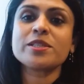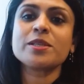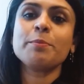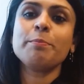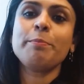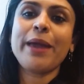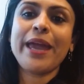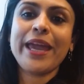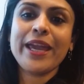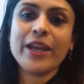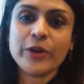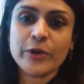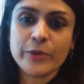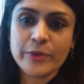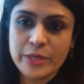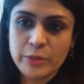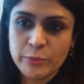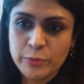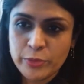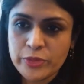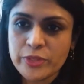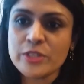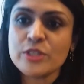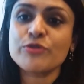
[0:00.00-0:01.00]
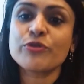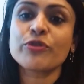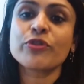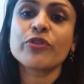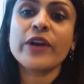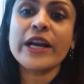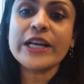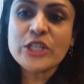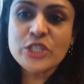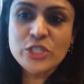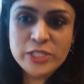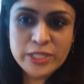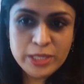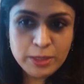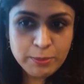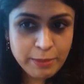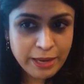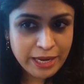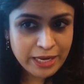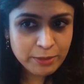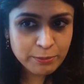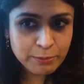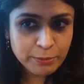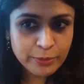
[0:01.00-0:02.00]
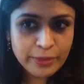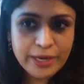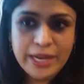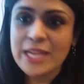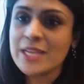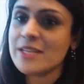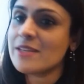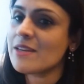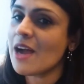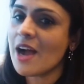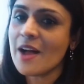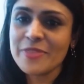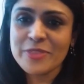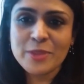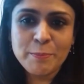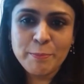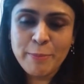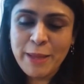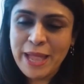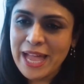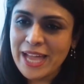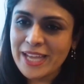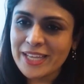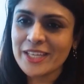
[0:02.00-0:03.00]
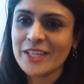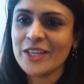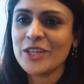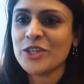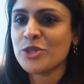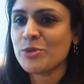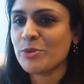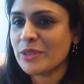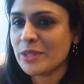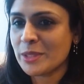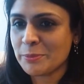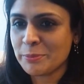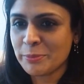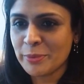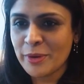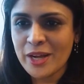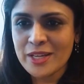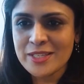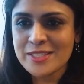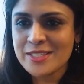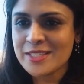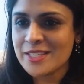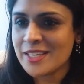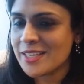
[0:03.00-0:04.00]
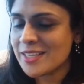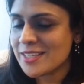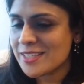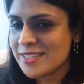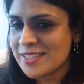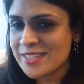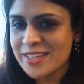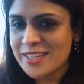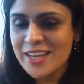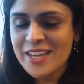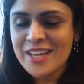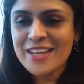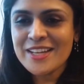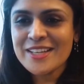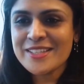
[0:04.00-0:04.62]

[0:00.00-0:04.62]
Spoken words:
the bakery where there's freshly made bread, not the packaged with the processed